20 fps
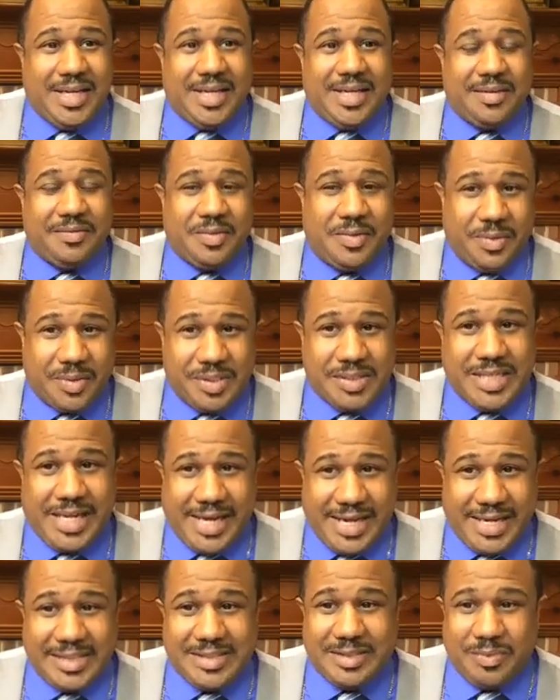And of course,
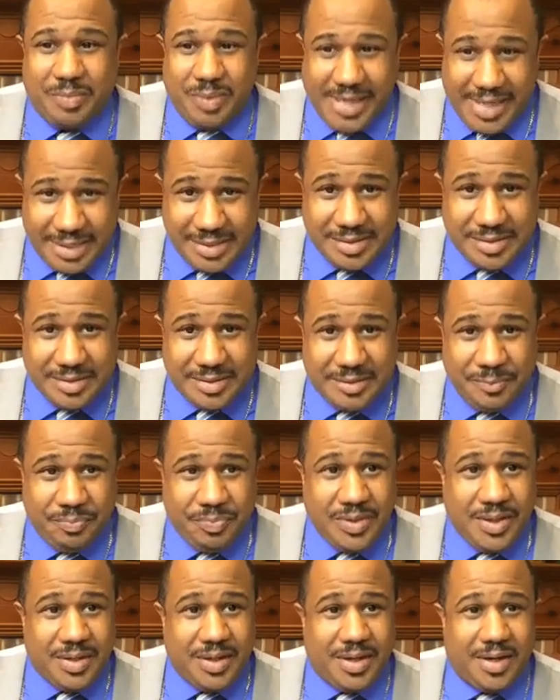as a pastor,
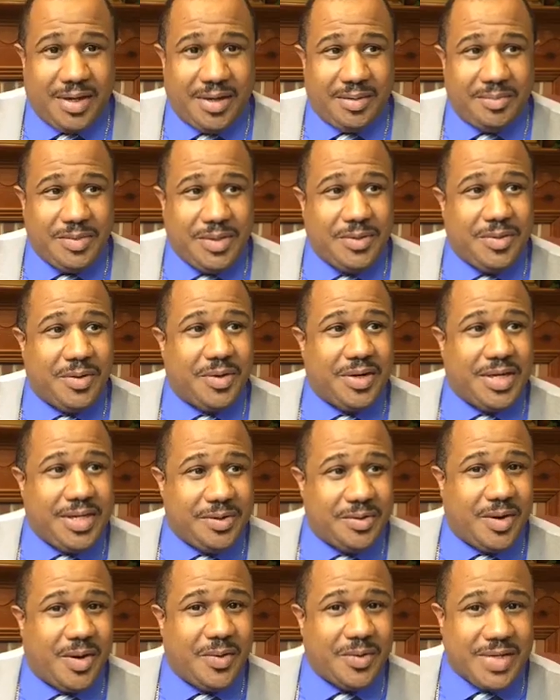um, you're going to
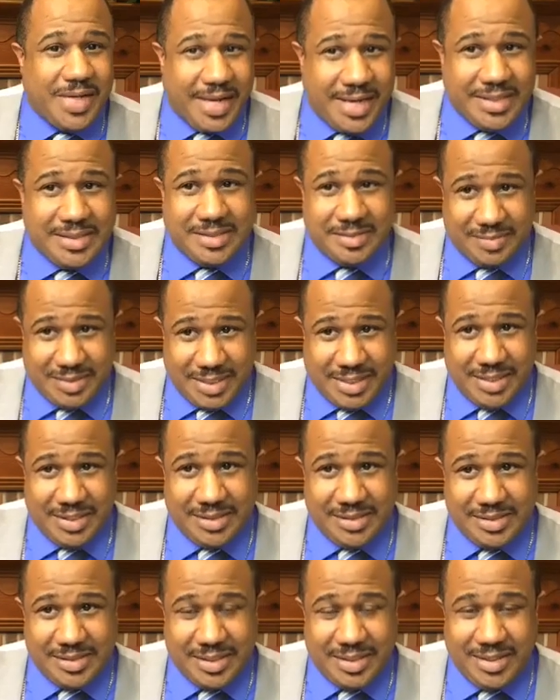hear all kinds of
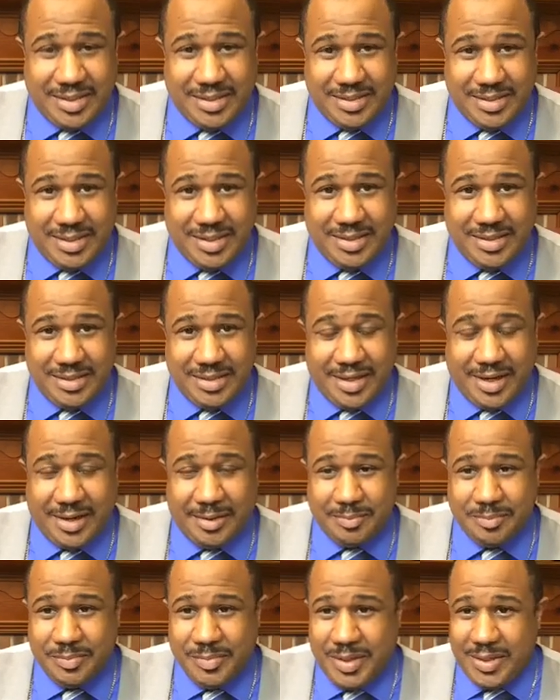things. And, and
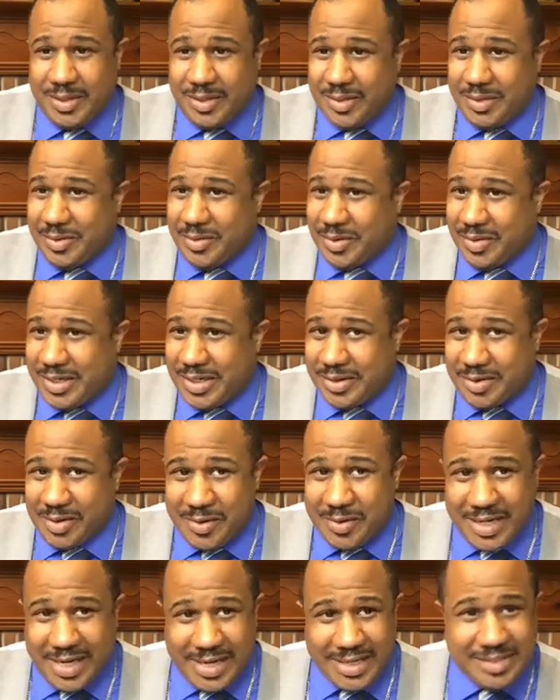um, you're going to hear
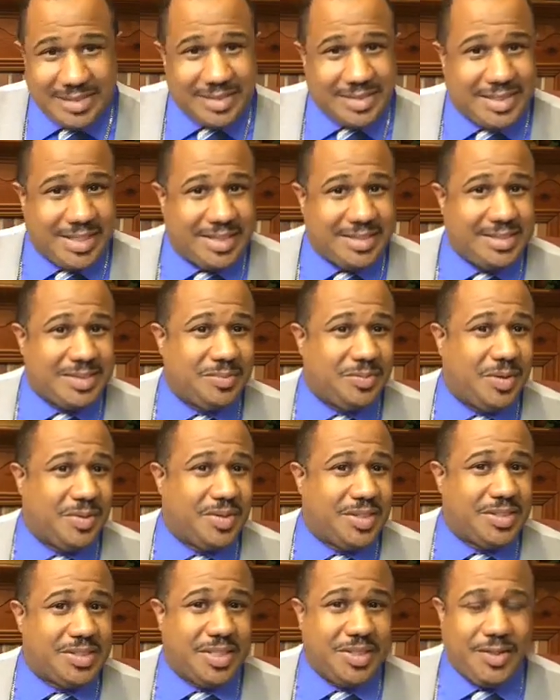all kinds of
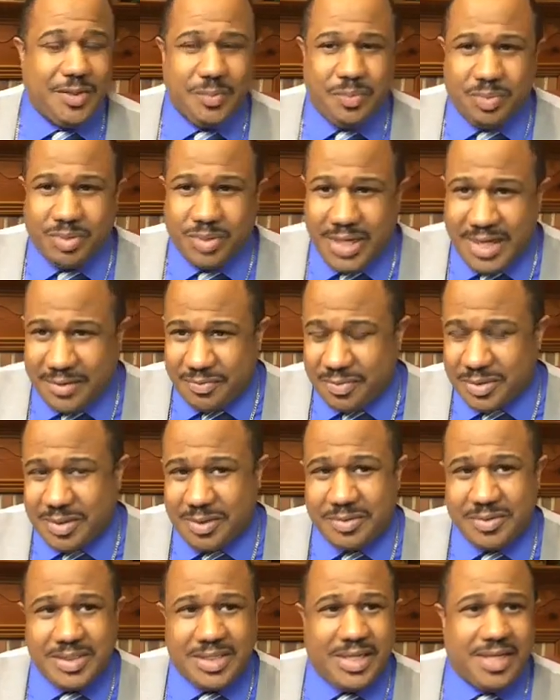testimonies. And you pray for
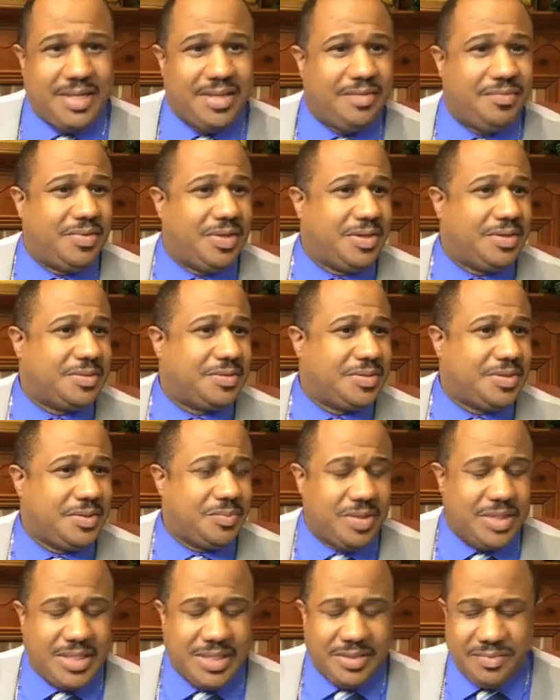those individuals. You
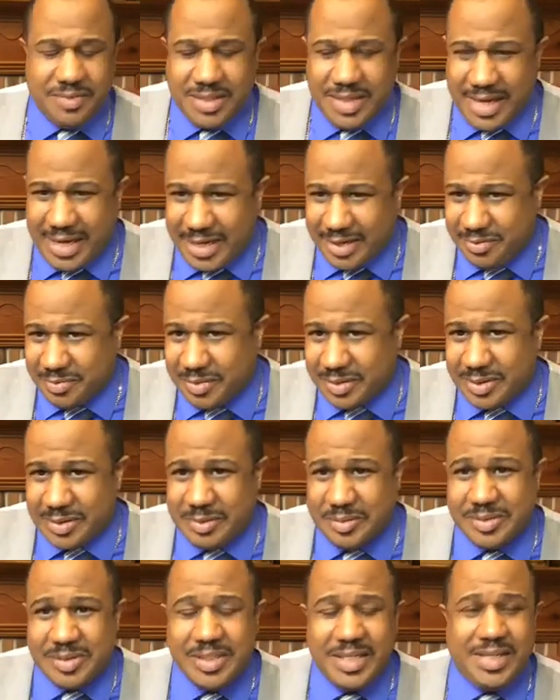believe God for
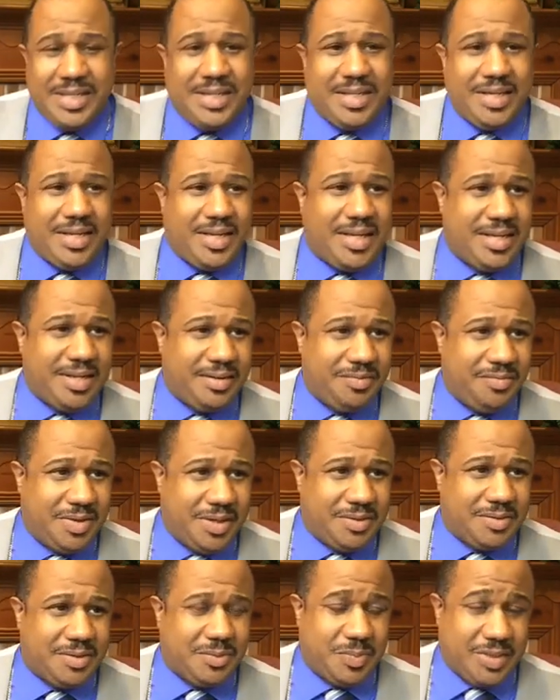those
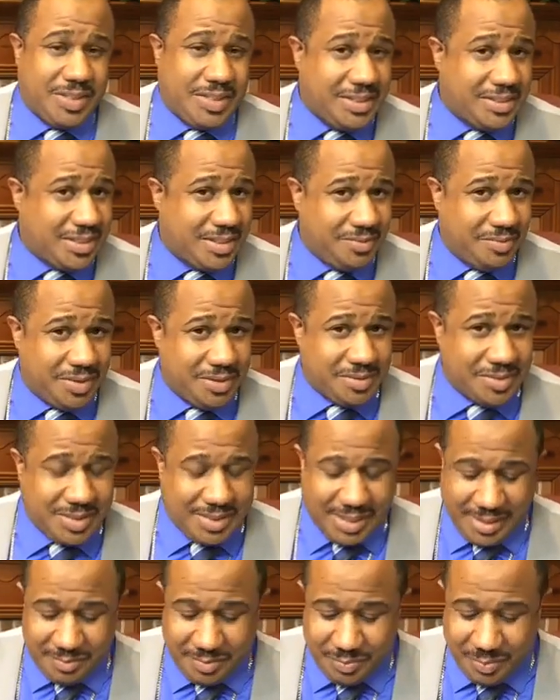individuals. But these individuals that
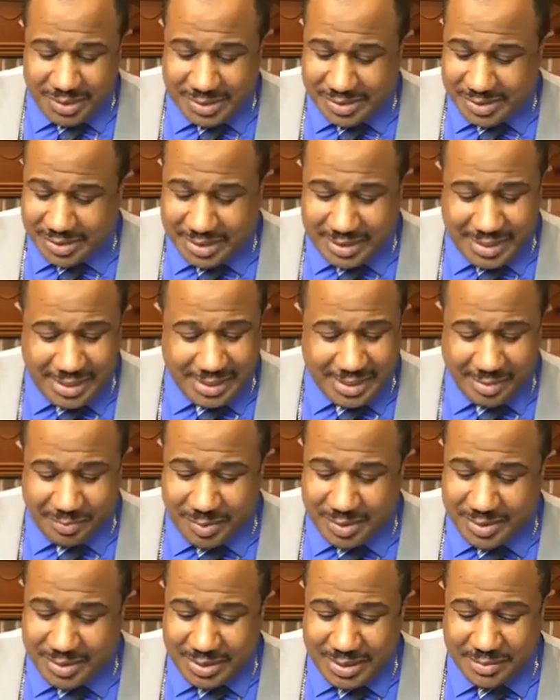came to me said, Hey, I've
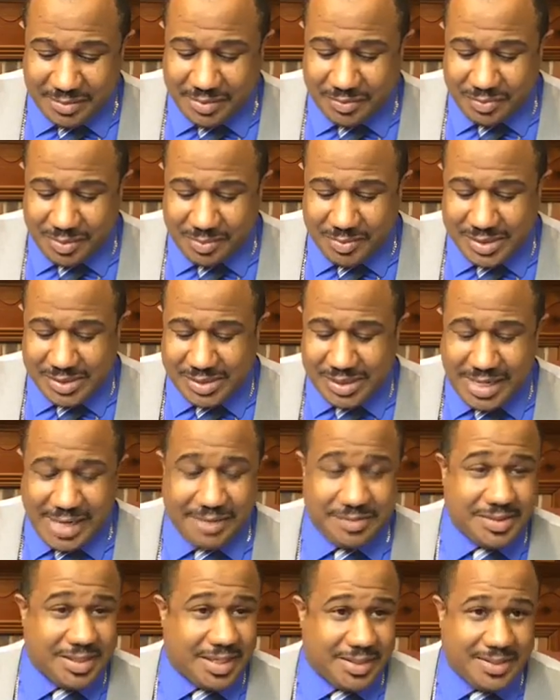been delivered from this
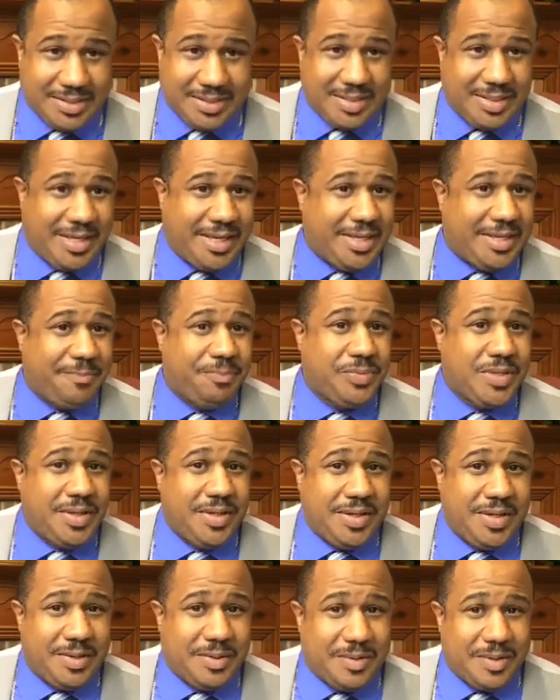lifestyle. I said, Hey,
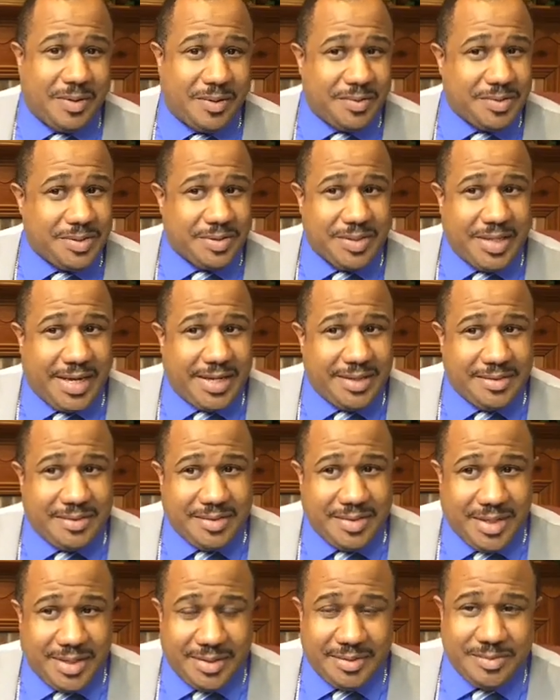you know, as long as you're not
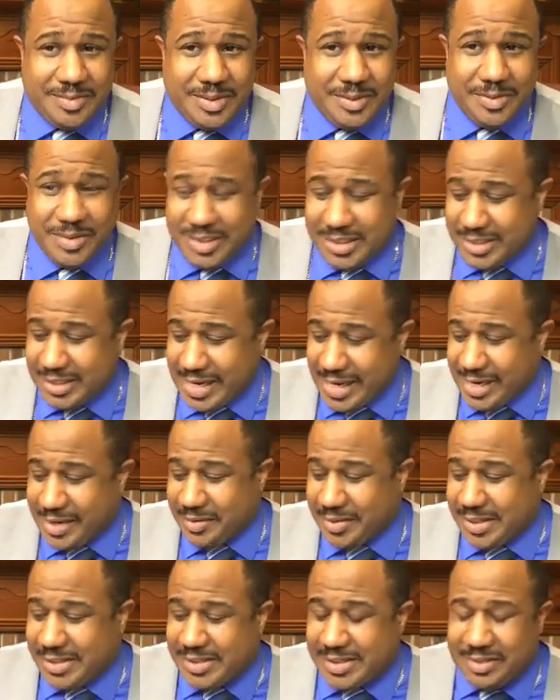uh, doing it
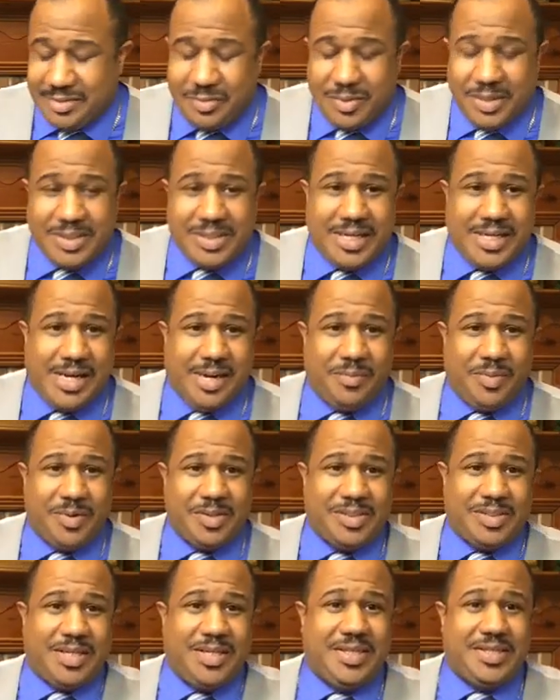now, I said, One thing I'm
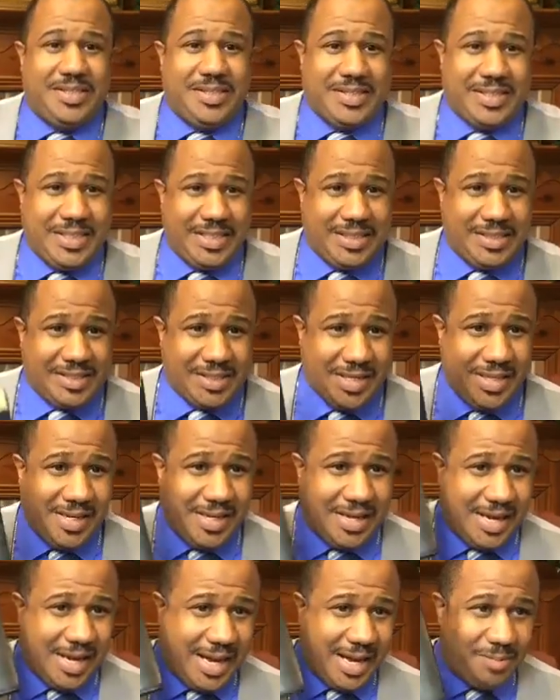going to tell you is this
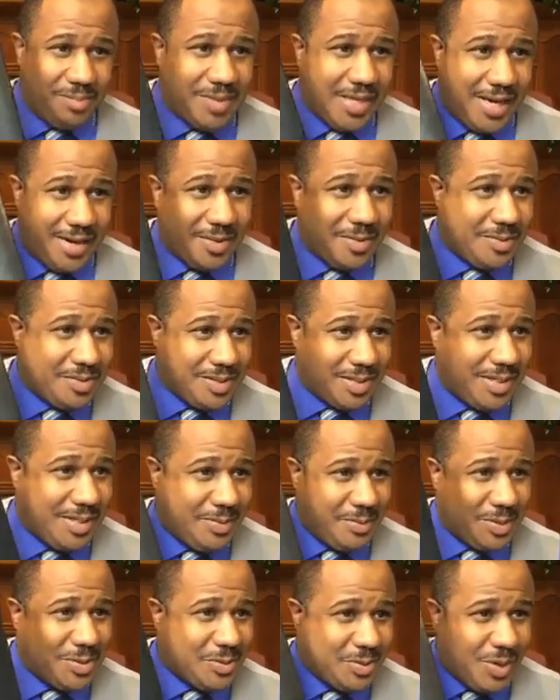I'm not going to tell
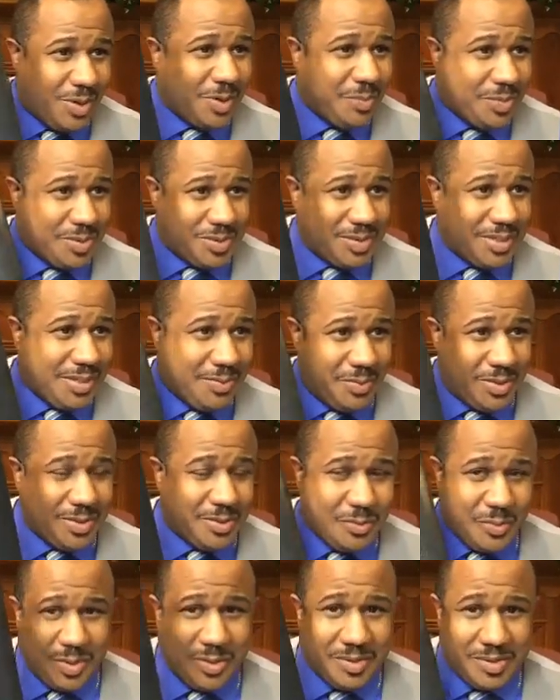you what's wrong. I'm going to tell you what
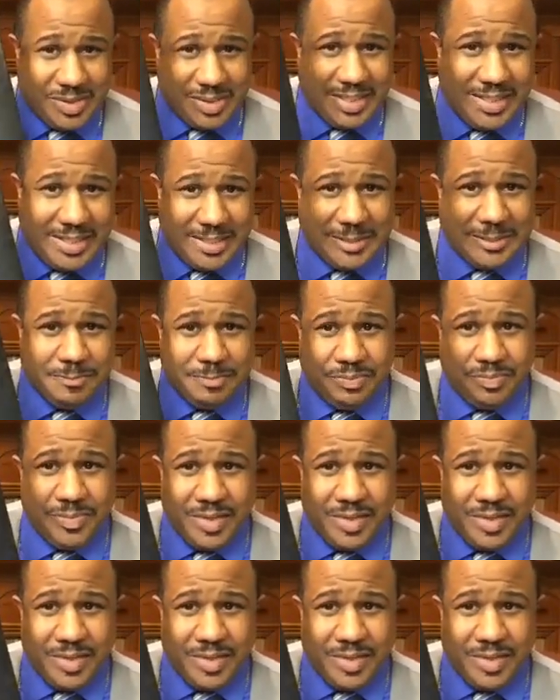the word says.